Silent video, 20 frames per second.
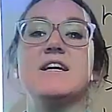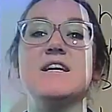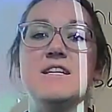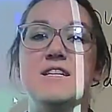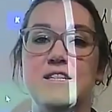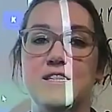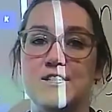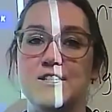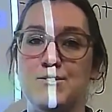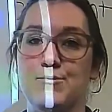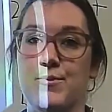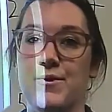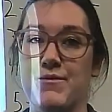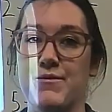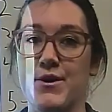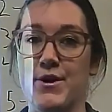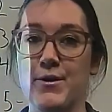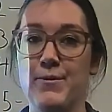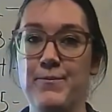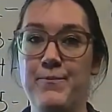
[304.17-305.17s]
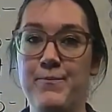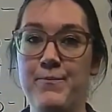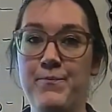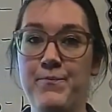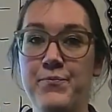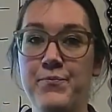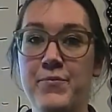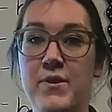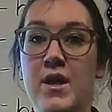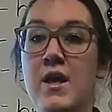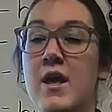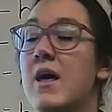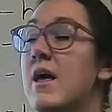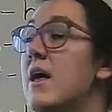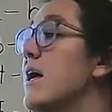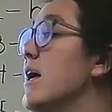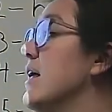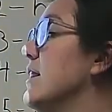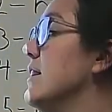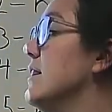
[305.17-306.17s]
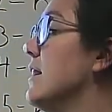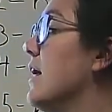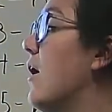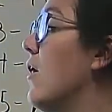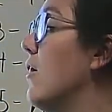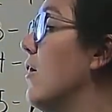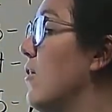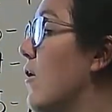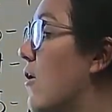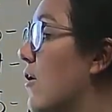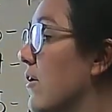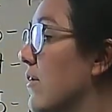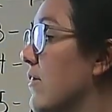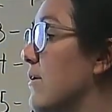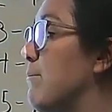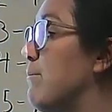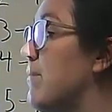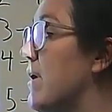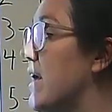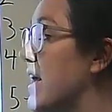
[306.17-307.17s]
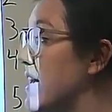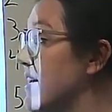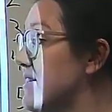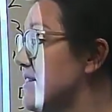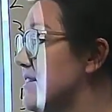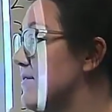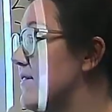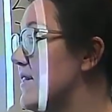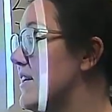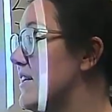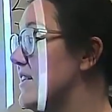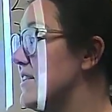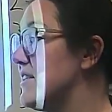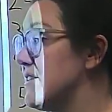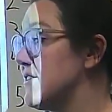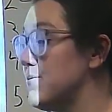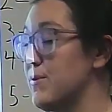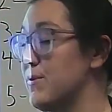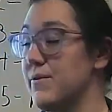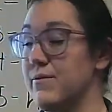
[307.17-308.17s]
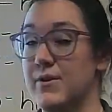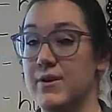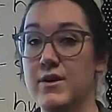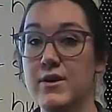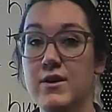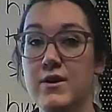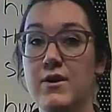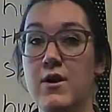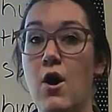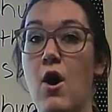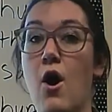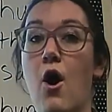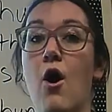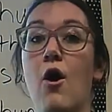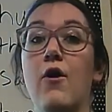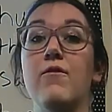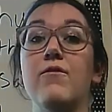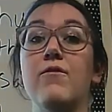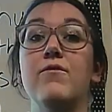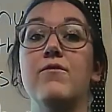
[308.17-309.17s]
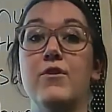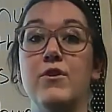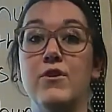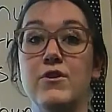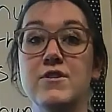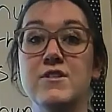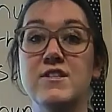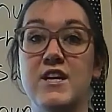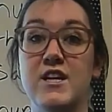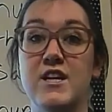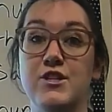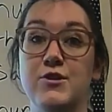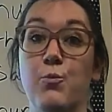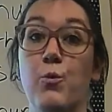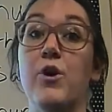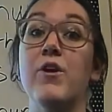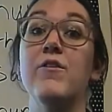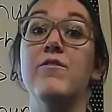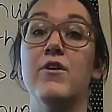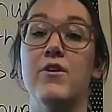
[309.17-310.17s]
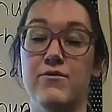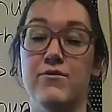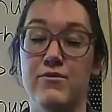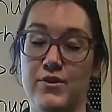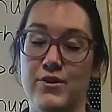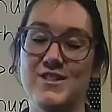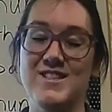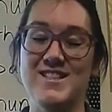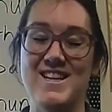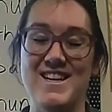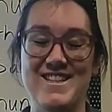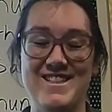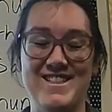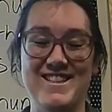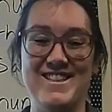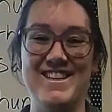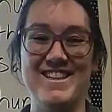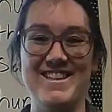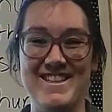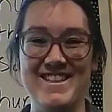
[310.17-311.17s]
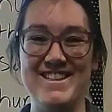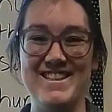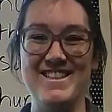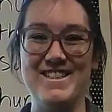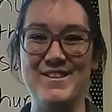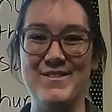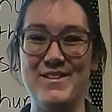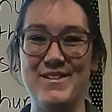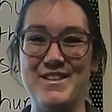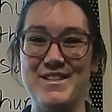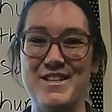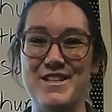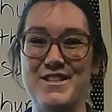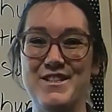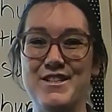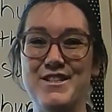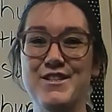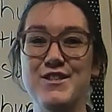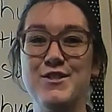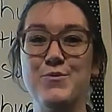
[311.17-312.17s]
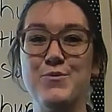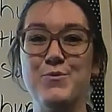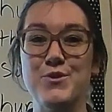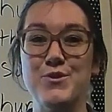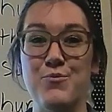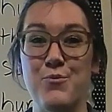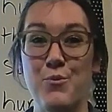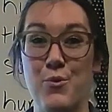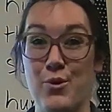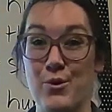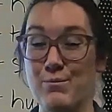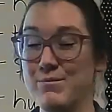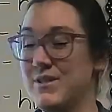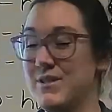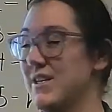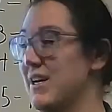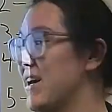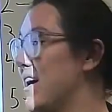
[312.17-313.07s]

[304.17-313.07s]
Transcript: Indus River. Along the banks of the Indus River, one of our first ancient Indian civilizations was formed.